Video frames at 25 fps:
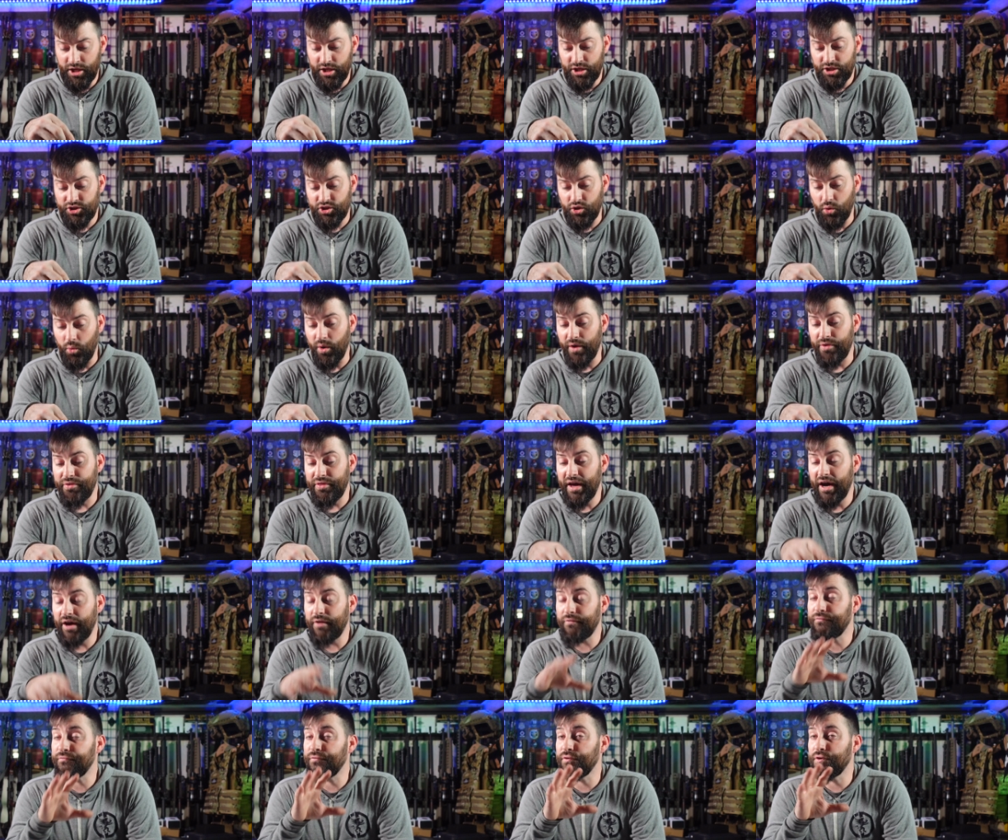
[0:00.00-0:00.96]
So
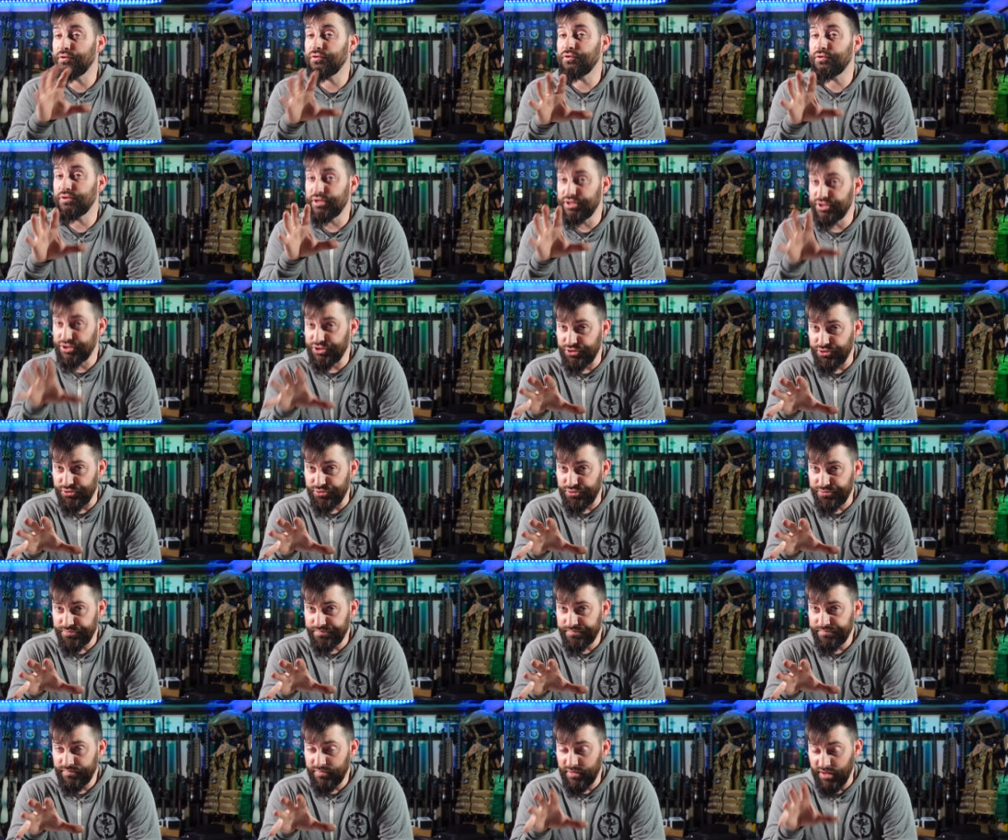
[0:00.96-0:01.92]
without further
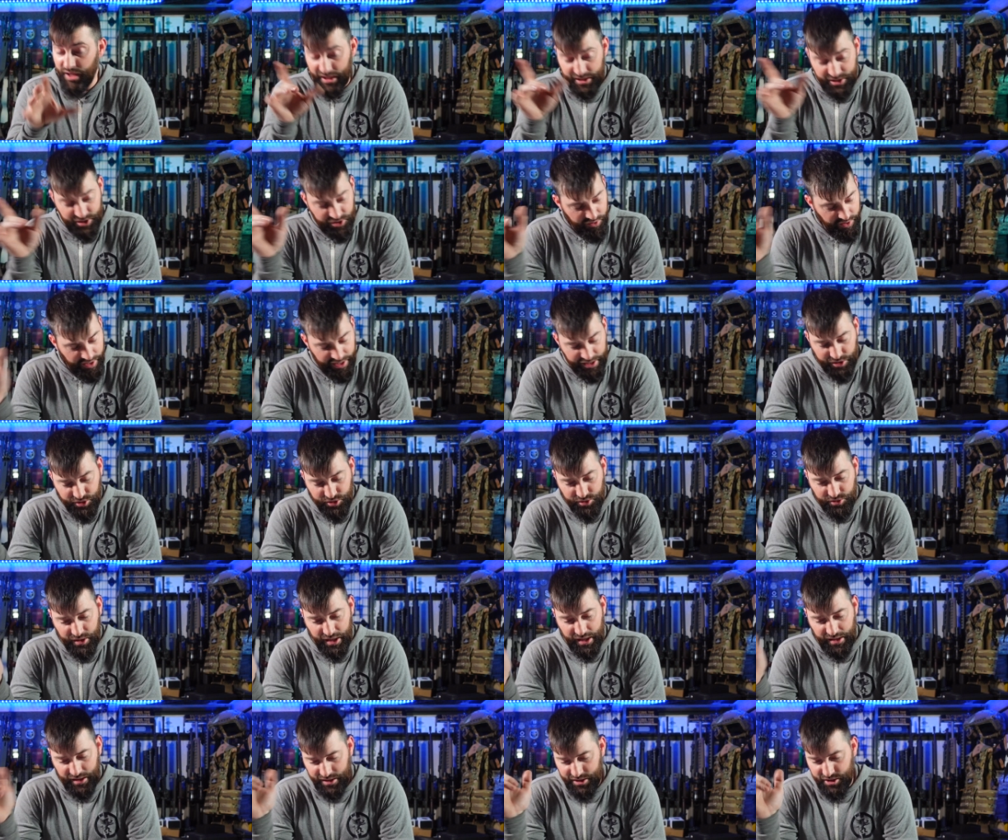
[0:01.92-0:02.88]
ado, let's go ahead and do
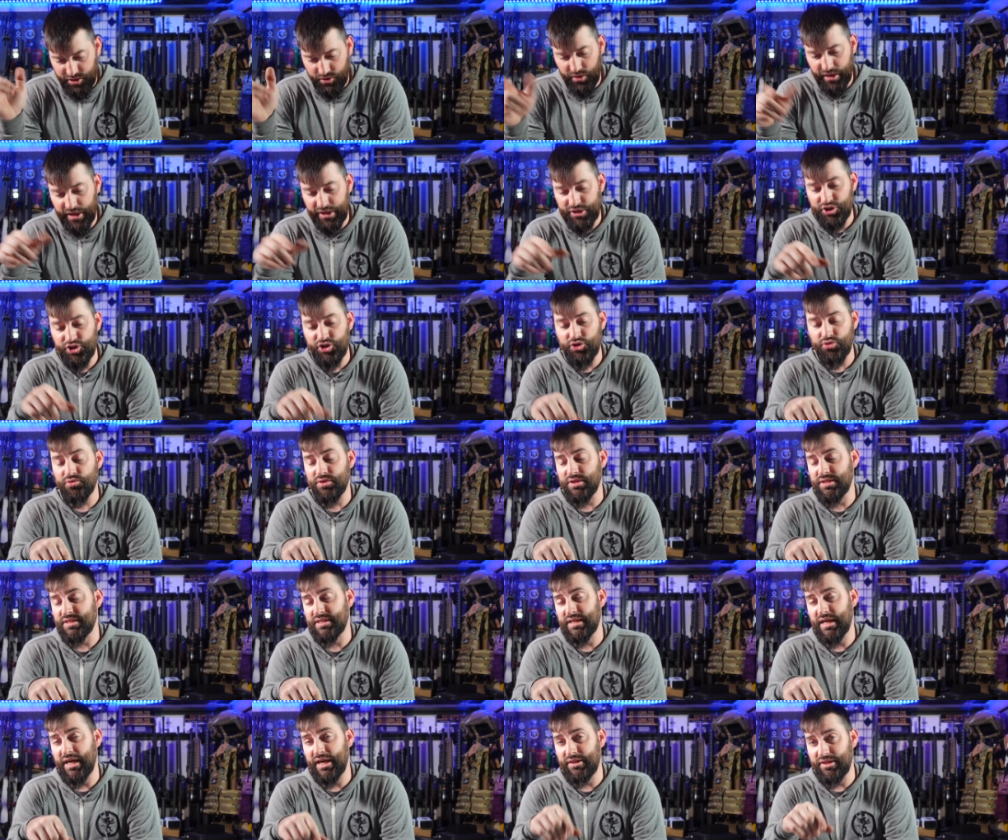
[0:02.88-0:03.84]
that. Let's go ahead and shoot
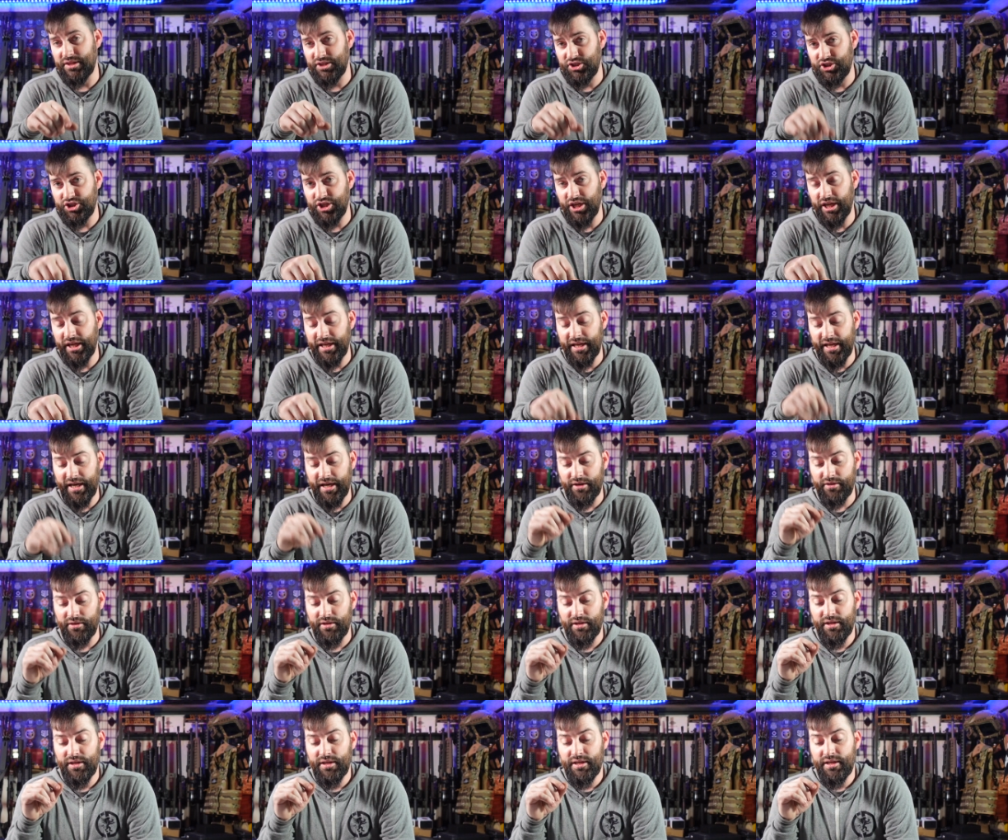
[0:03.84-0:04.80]
this guy. Let's check it out,